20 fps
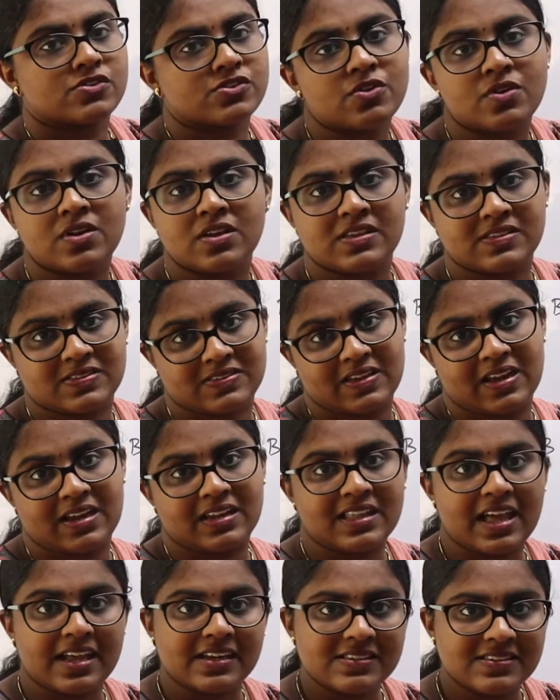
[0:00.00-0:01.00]
to Z,
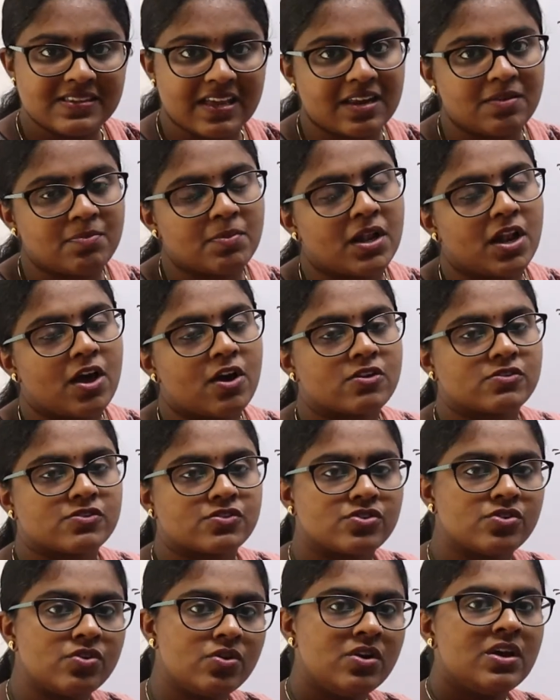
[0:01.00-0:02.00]
that is n belongs
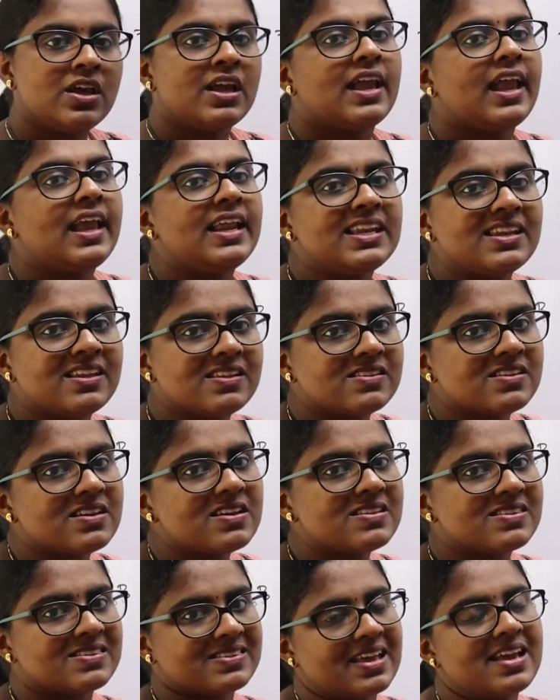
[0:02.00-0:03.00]
to
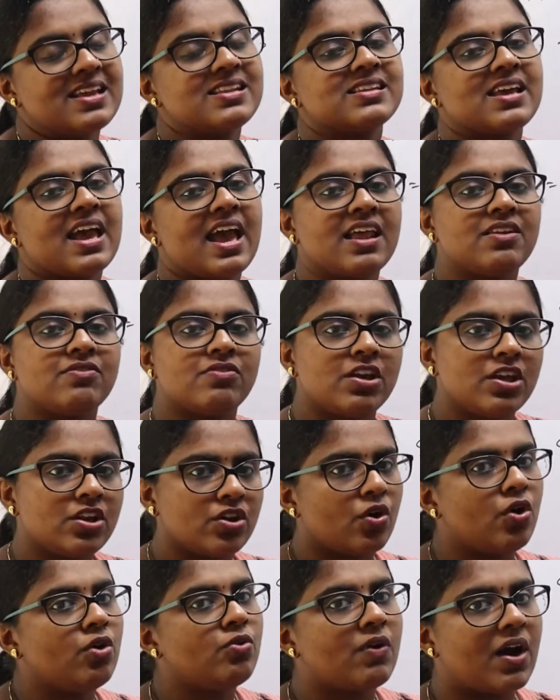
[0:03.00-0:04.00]
integer set, and we
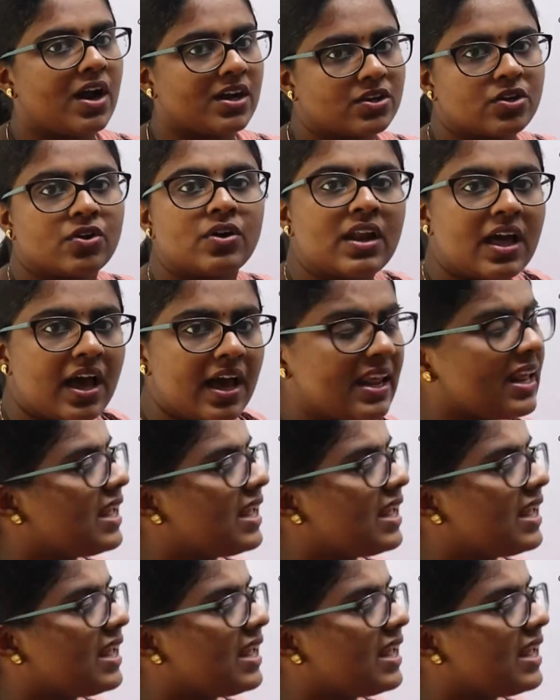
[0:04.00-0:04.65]
know what all are